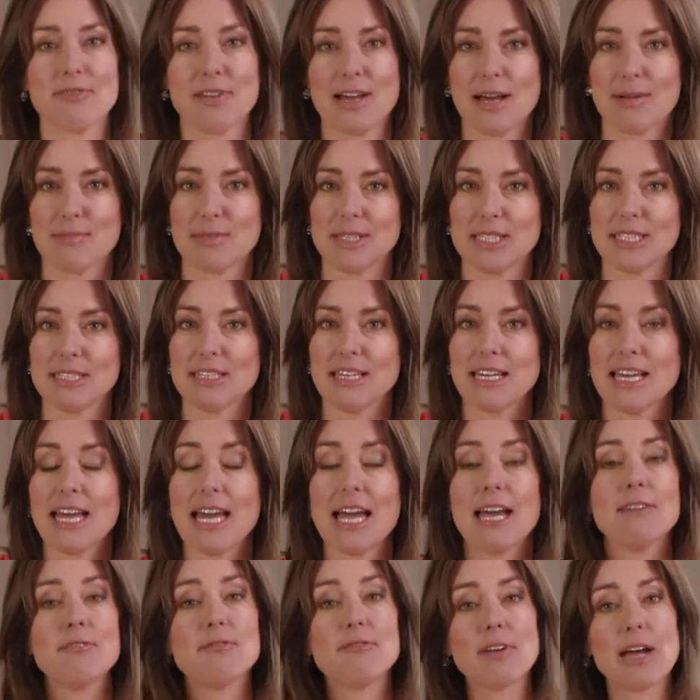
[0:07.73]
family
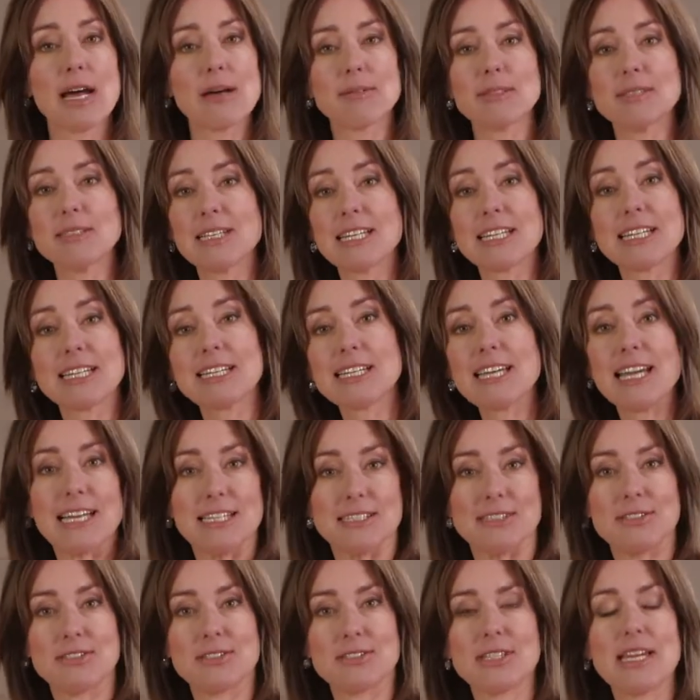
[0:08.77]
and family like
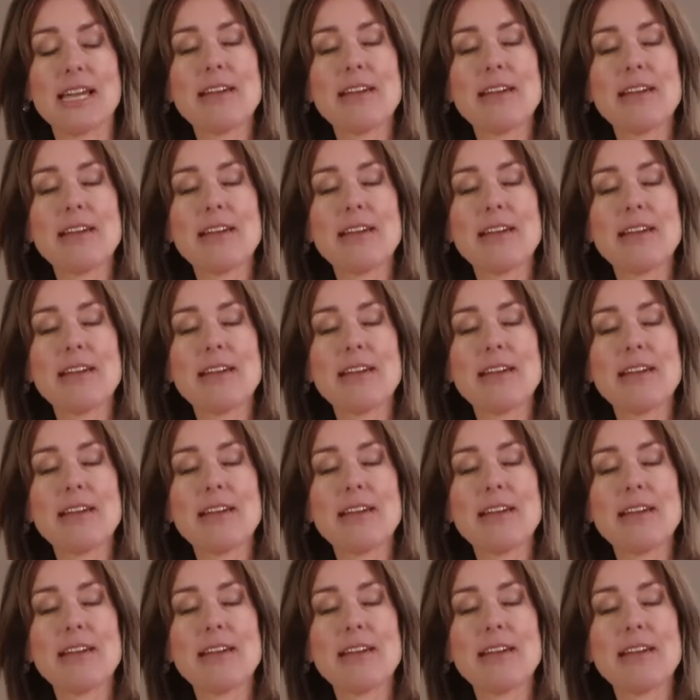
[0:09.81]
guests.